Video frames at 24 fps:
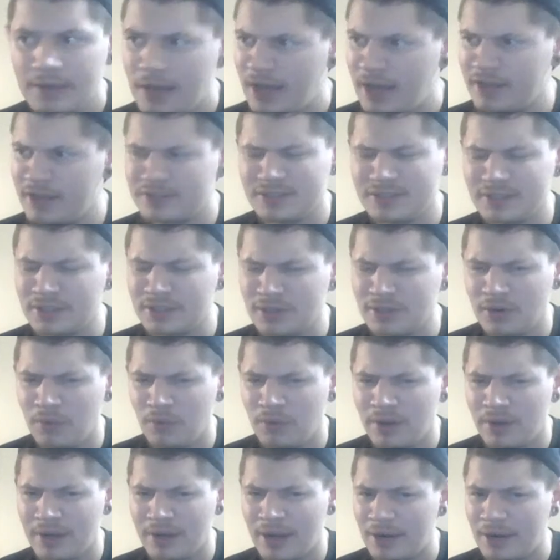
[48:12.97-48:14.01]
Actually, you know
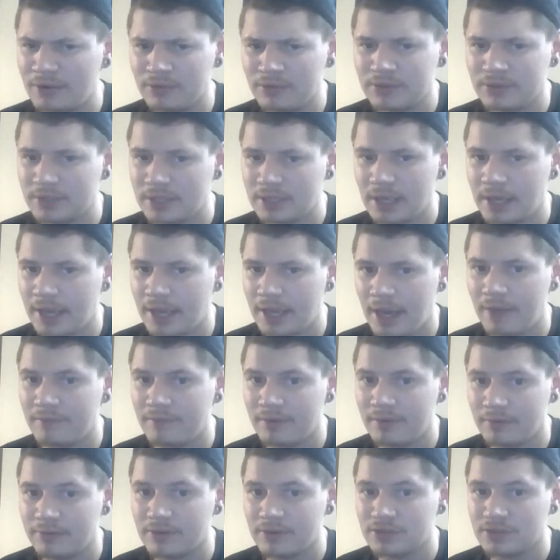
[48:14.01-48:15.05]
what? I don't think I have an
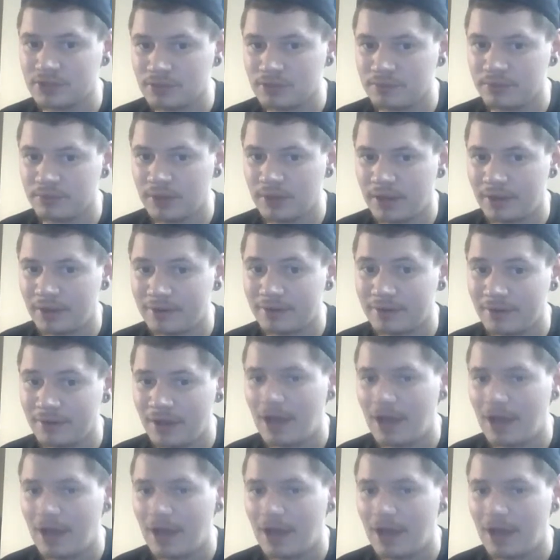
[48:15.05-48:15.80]
adventure planned.